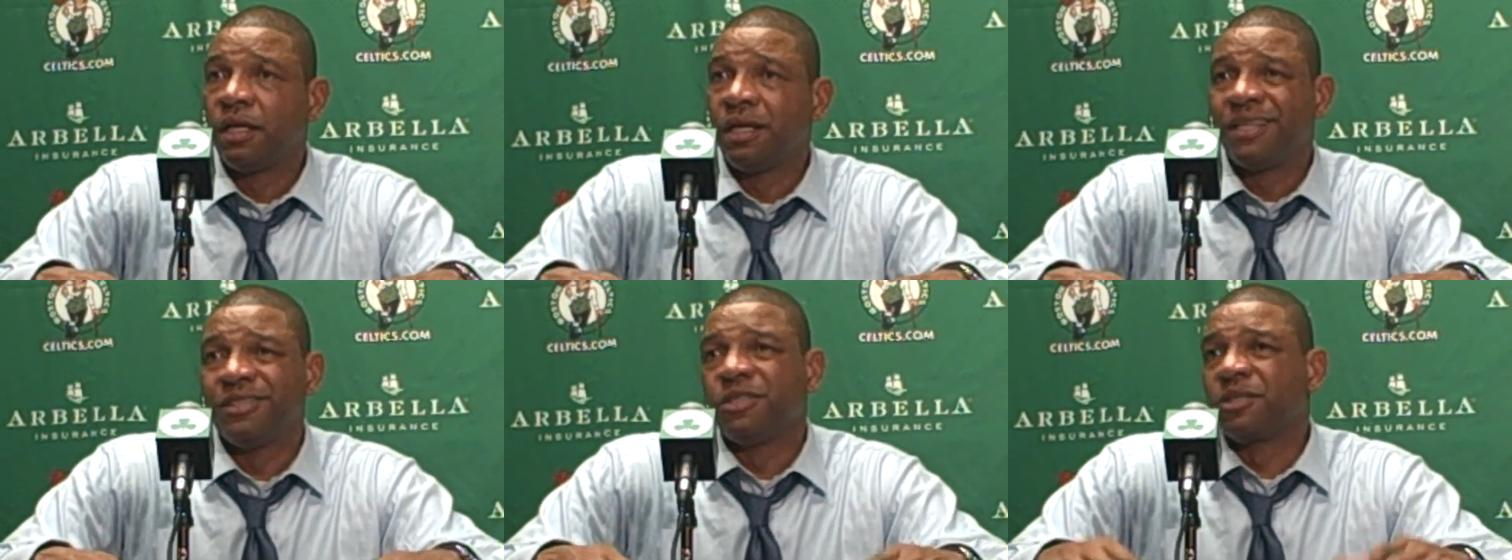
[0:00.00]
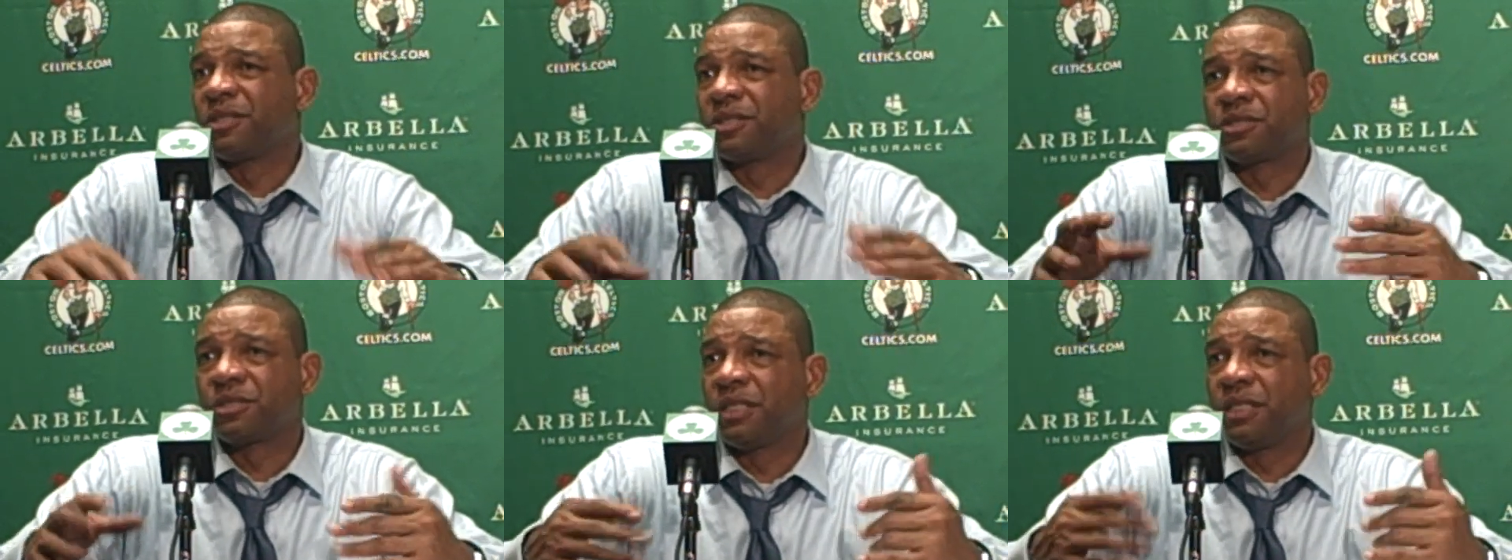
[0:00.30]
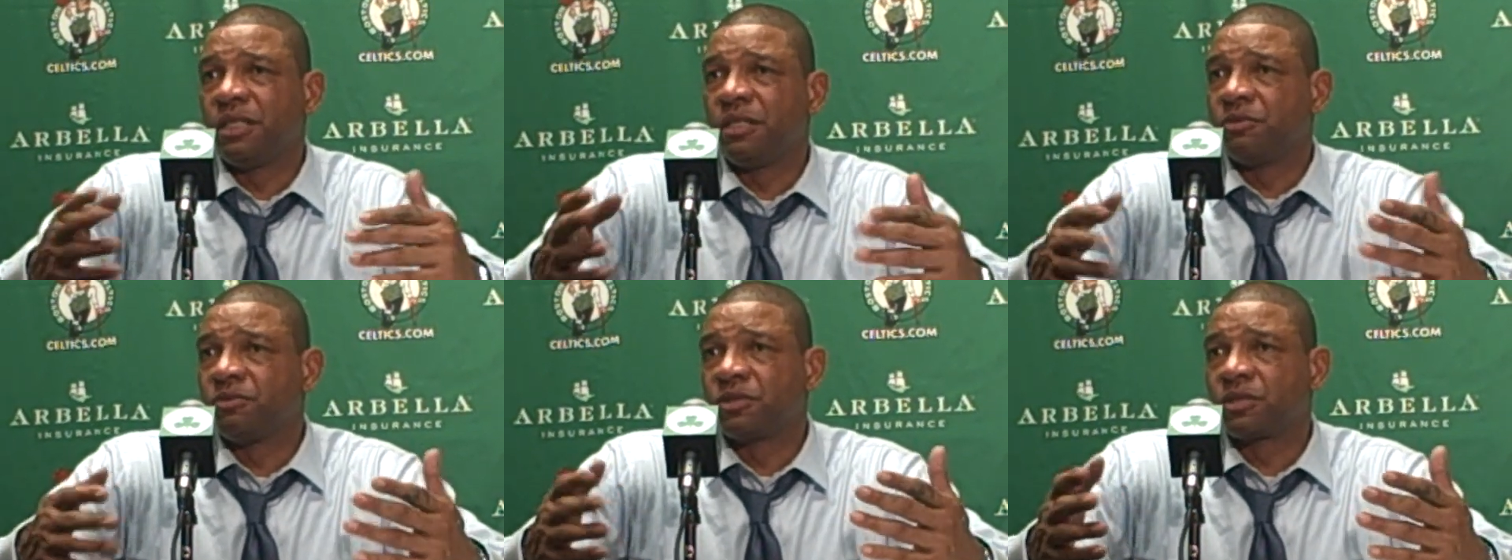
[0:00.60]
You can see
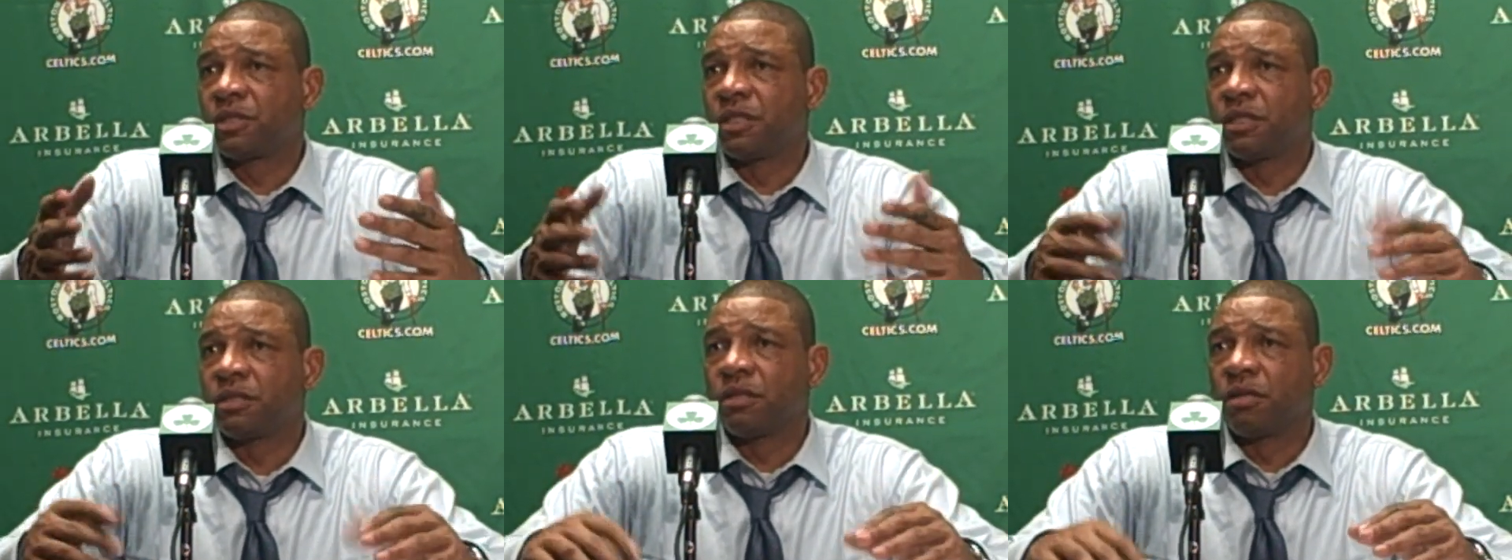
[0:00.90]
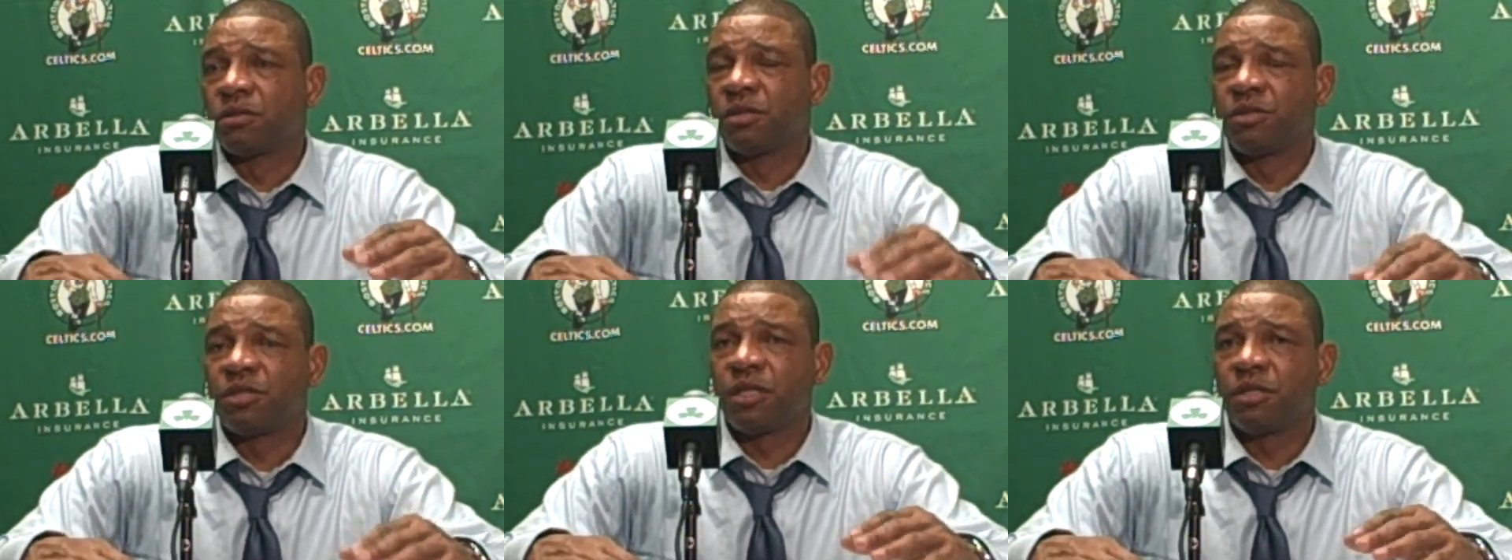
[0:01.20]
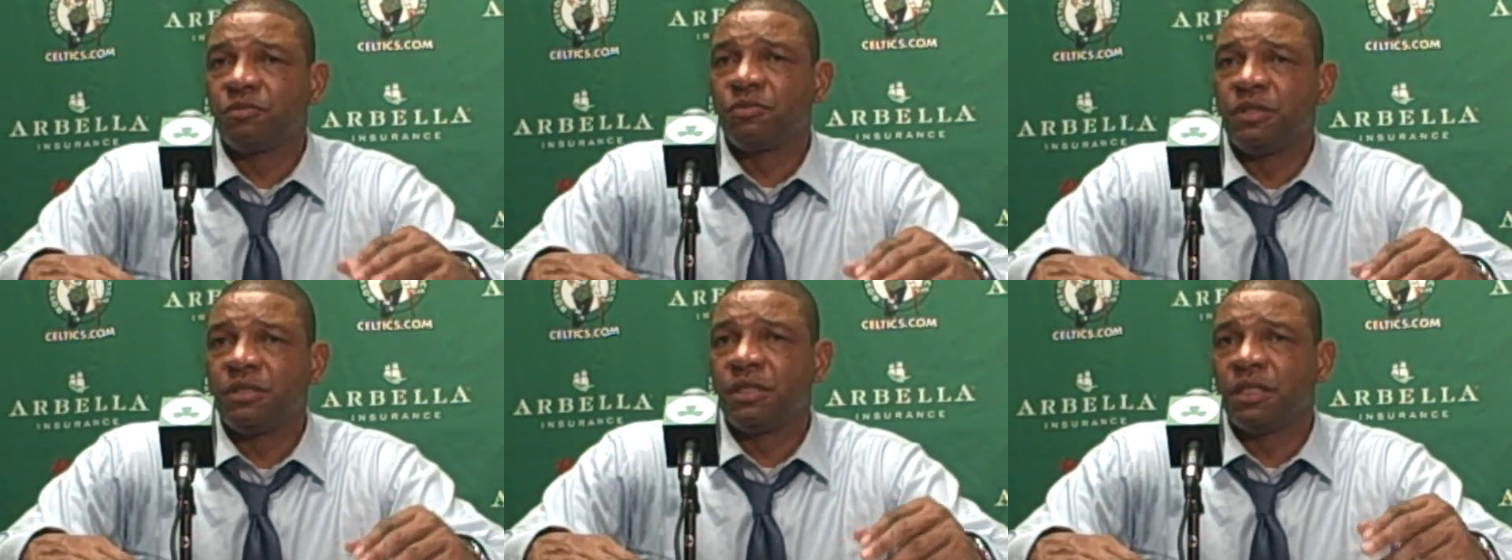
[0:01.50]
he was good. The only
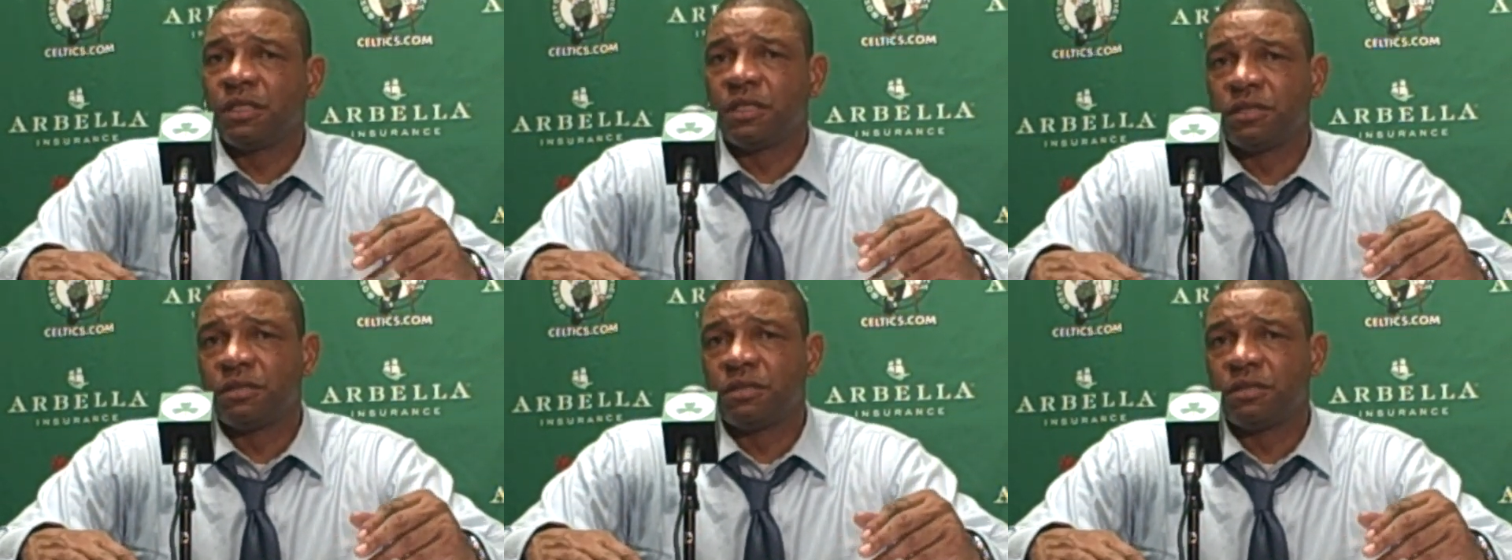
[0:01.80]
thing we did,